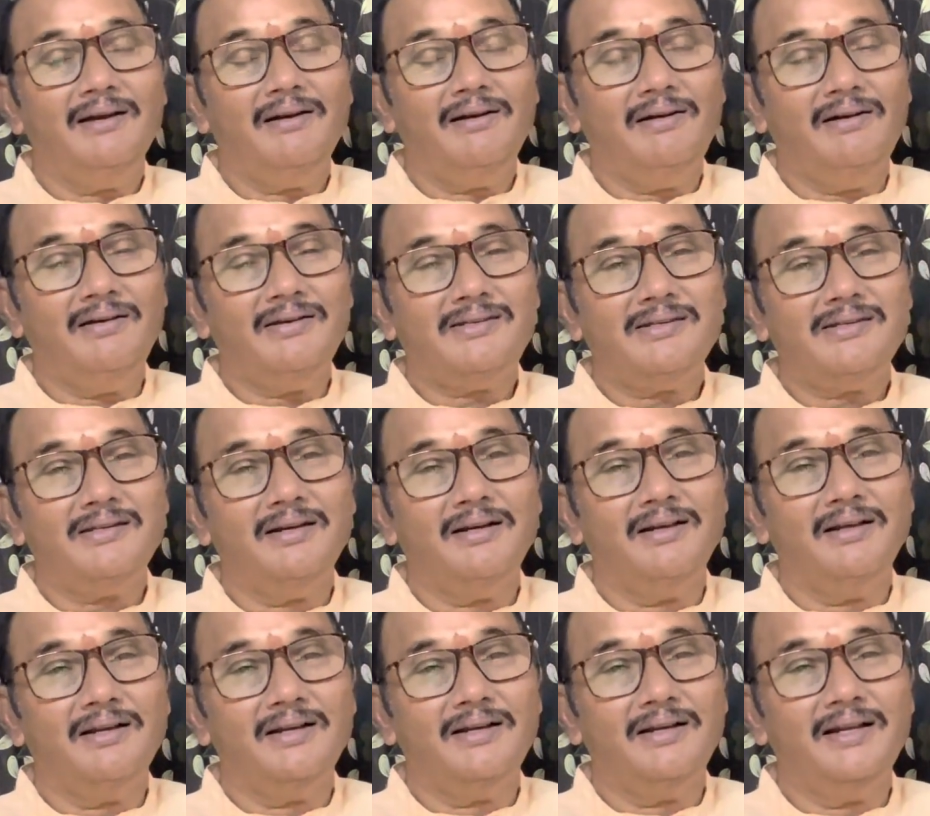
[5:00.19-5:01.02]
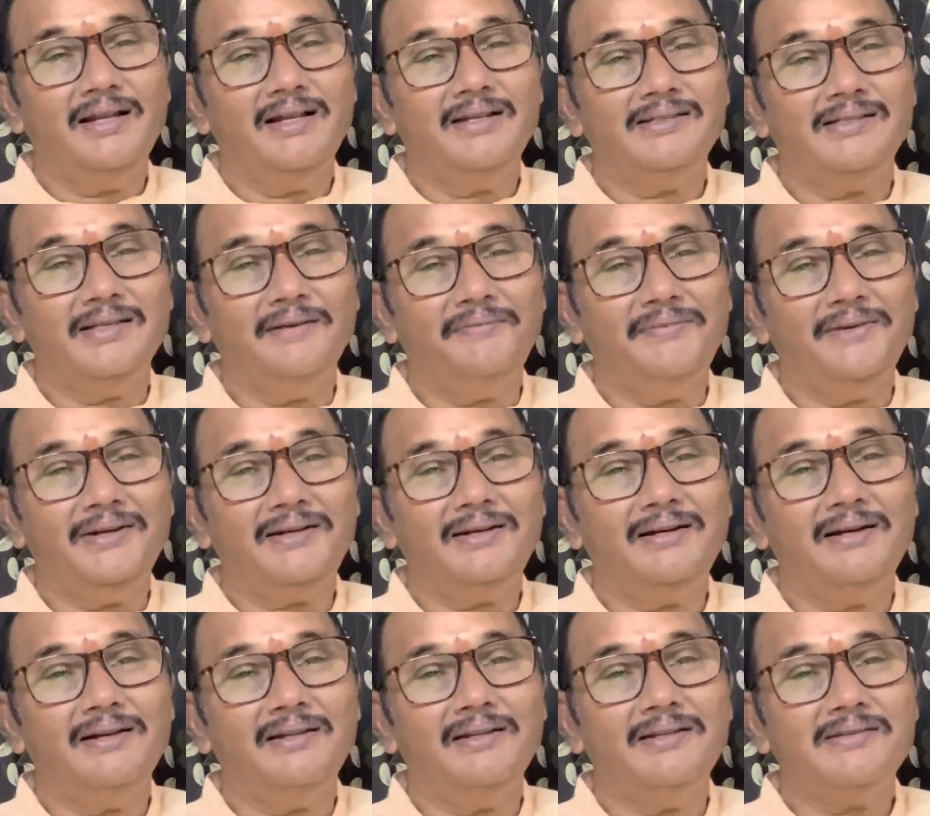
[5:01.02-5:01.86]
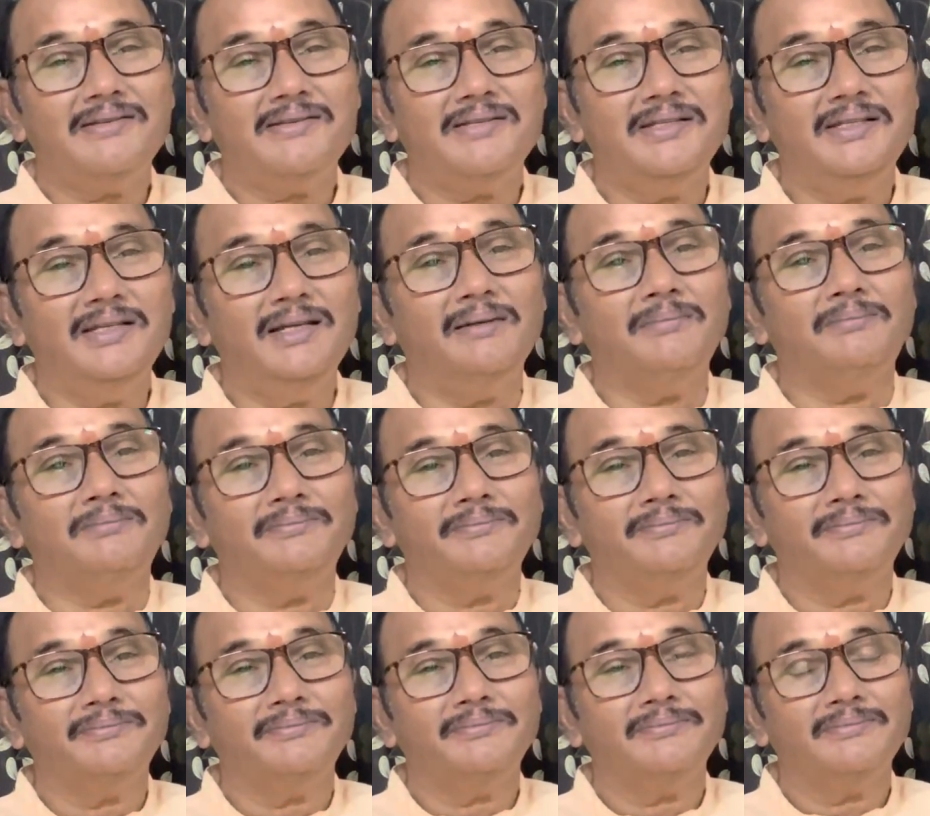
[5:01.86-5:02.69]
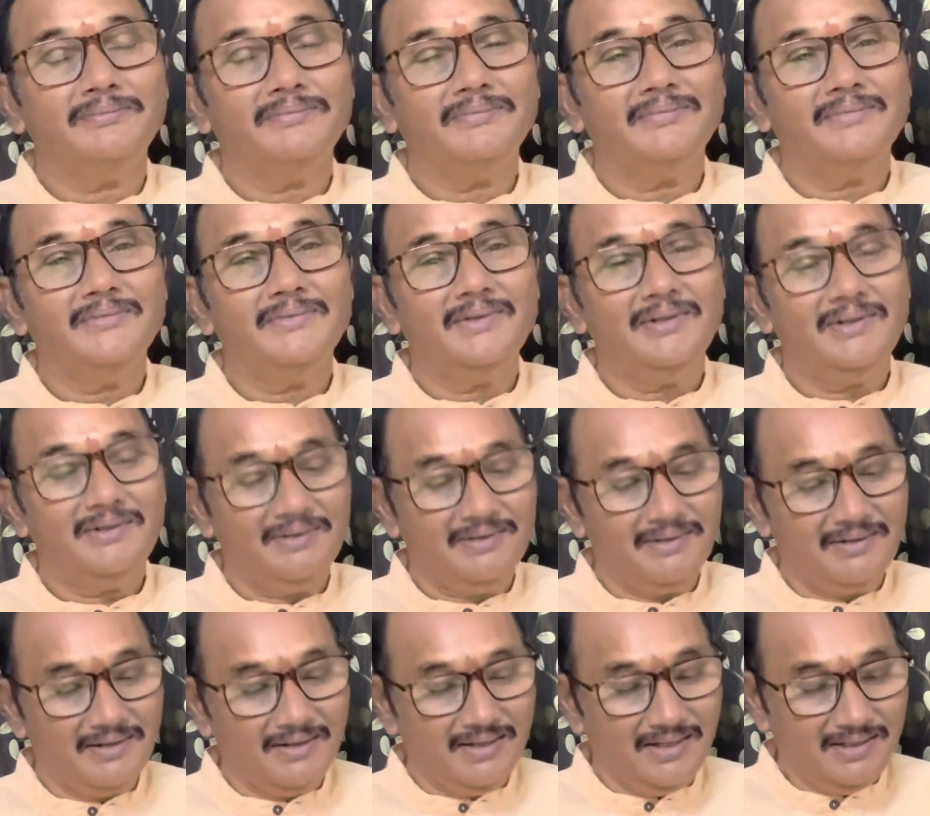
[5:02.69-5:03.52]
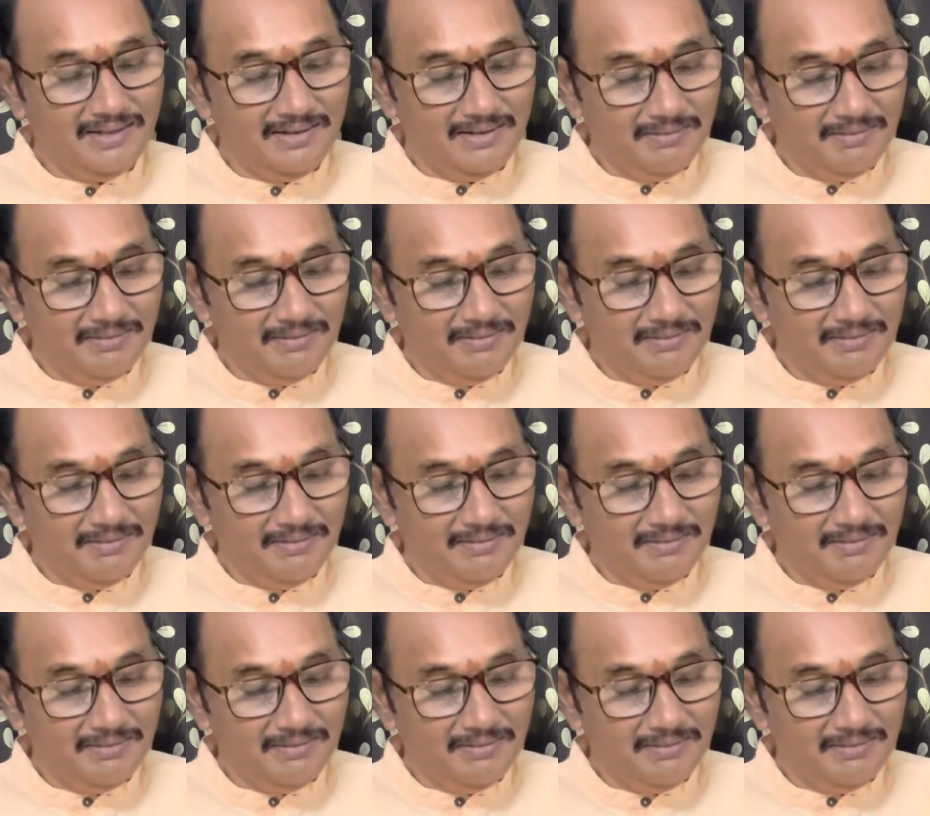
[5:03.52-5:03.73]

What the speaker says: costed or it has affected the CM. Right?